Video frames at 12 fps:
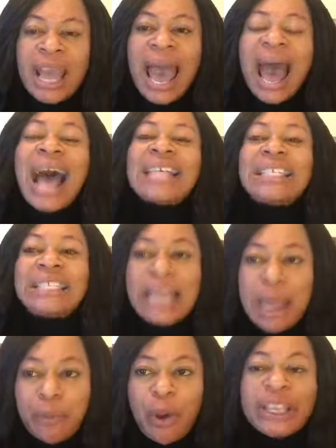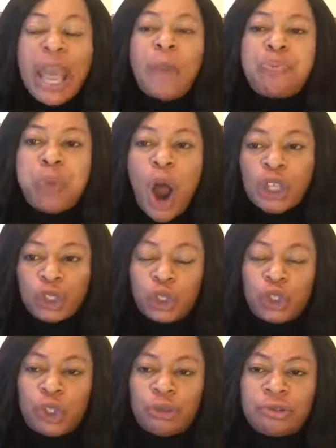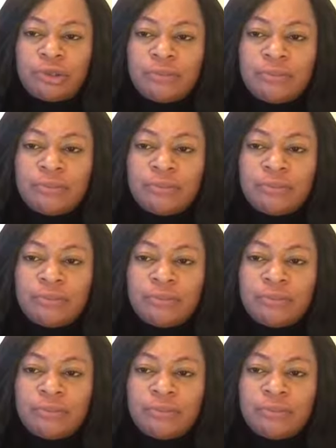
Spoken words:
and sleep with a prostitute,